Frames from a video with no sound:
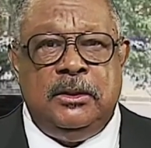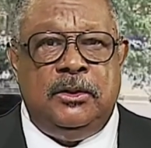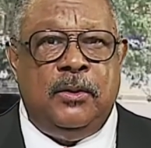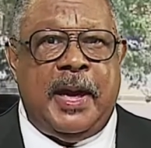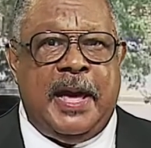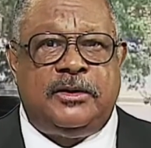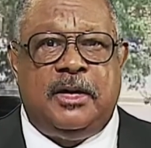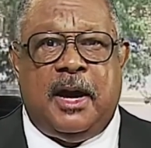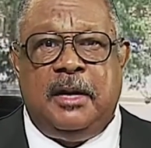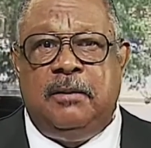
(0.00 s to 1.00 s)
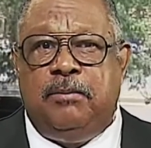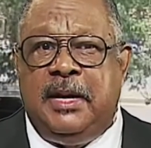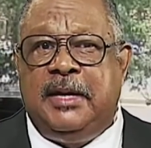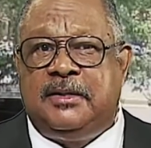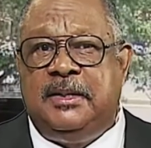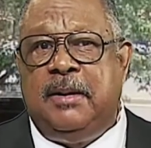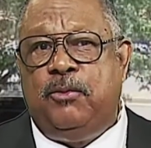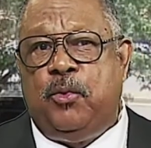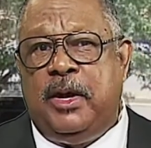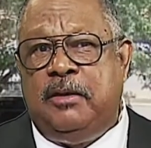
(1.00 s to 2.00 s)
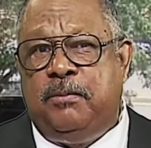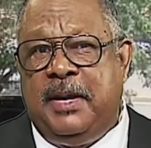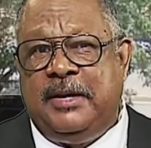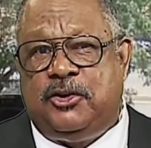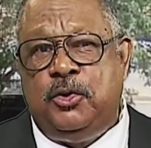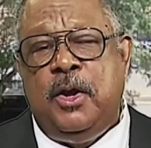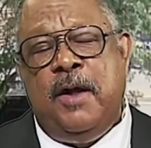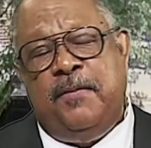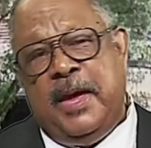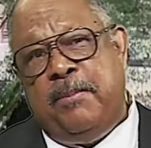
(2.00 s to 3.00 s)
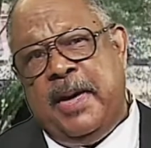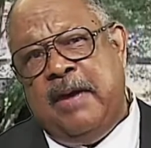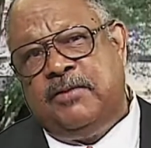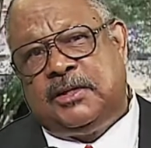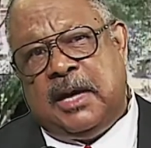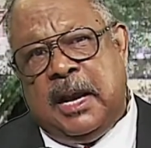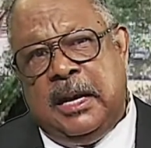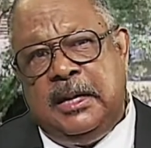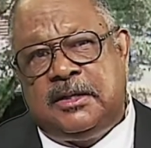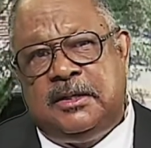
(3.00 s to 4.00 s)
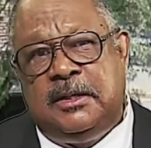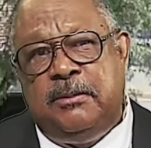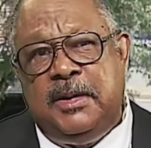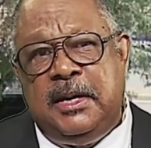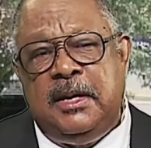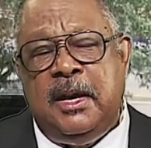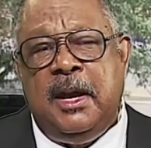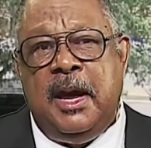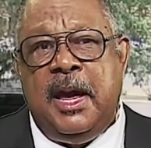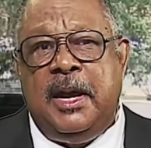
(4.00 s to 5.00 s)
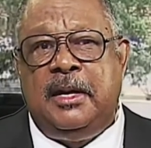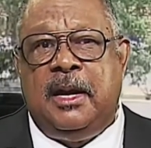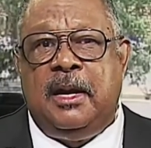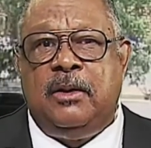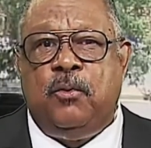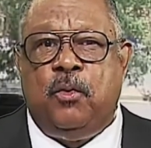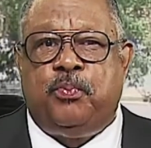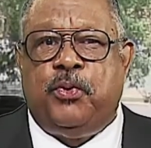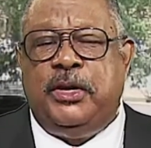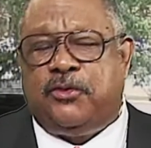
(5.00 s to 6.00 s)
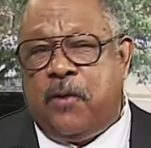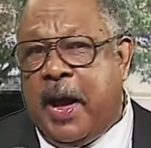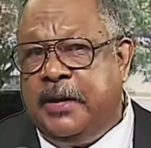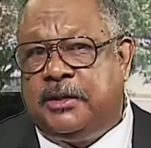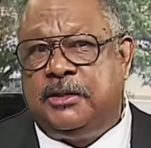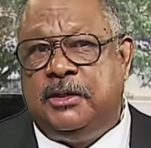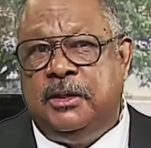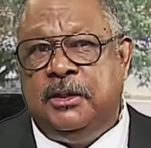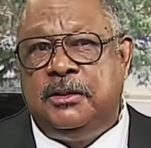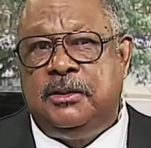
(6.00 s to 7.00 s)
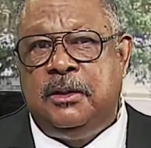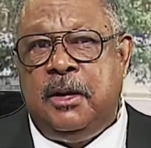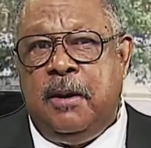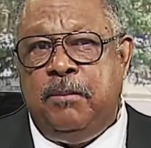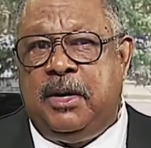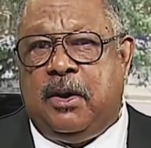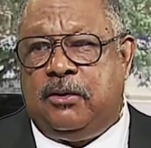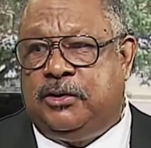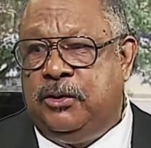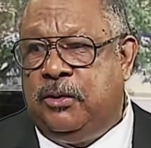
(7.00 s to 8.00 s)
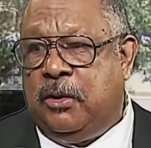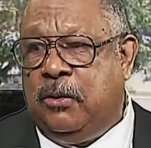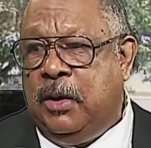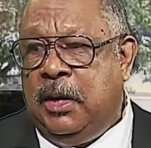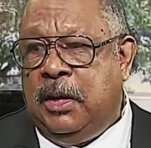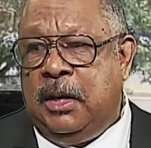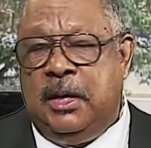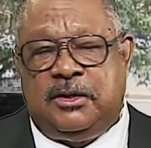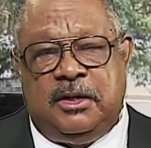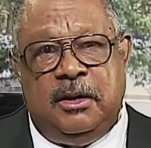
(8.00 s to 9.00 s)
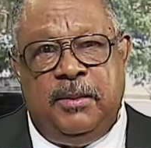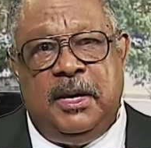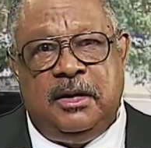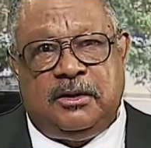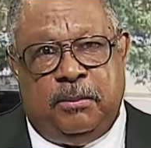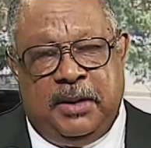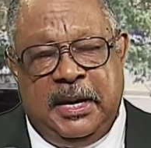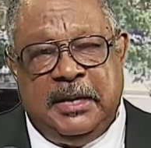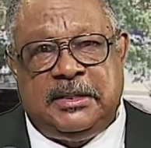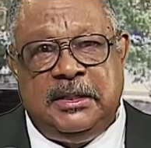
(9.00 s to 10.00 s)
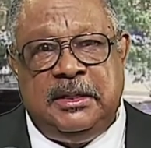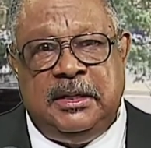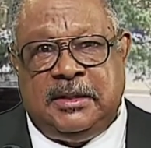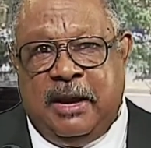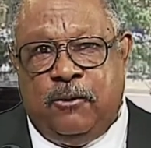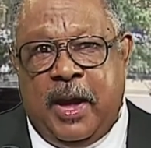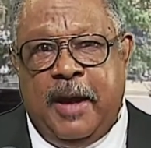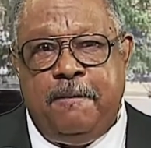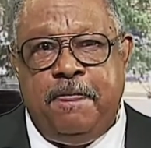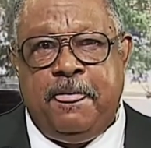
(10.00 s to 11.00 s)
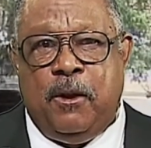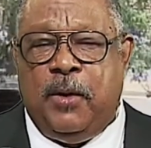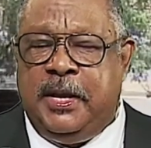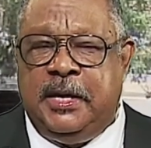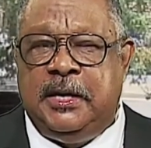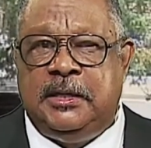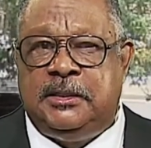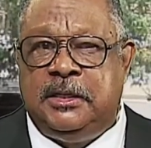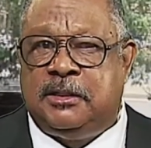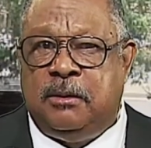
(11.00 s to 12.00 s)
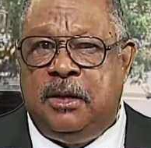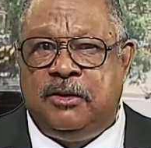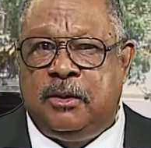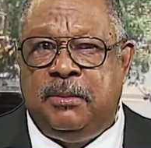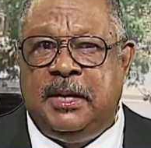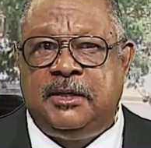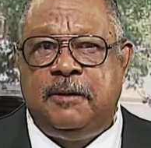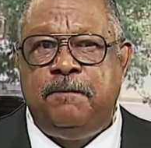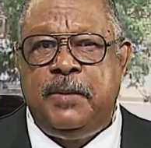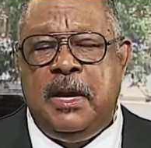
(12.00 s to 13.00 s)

You ask God to bless them the way He bless you, they may even start listening to me and uh, preach righteousness because you know, listen to me is a blessing, is that right? Oh, it is. It's a it's a blessing.